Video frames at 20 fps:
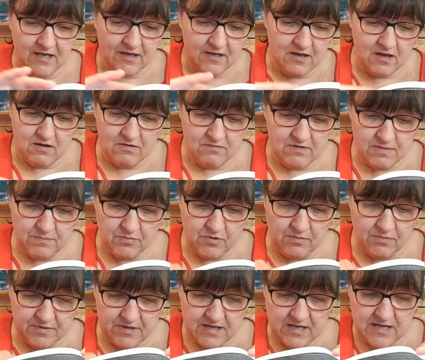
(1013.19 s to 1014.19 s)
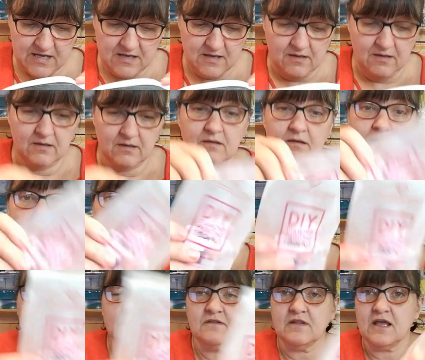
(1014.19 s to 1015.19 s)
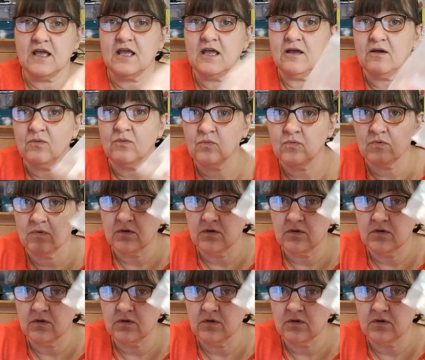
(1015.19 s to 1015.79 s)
I only bobbinate onto there the